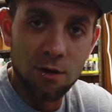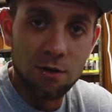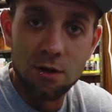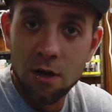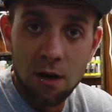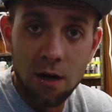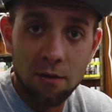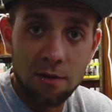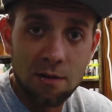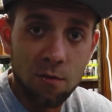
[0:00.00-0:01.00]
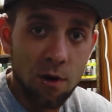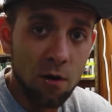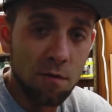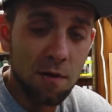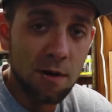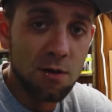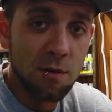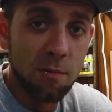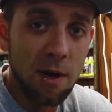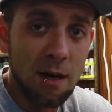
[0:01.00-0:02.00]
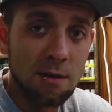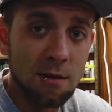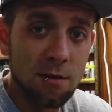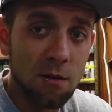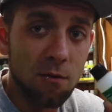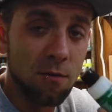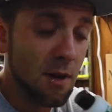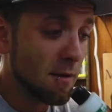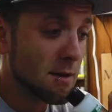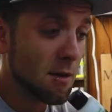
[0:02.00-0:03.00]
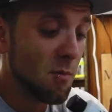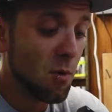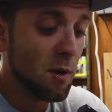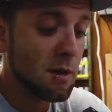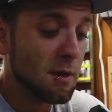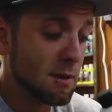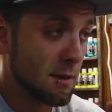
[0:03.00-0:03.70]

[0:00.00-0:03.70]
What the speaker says: which obviously we all finish with epoxy, so there is no point to this.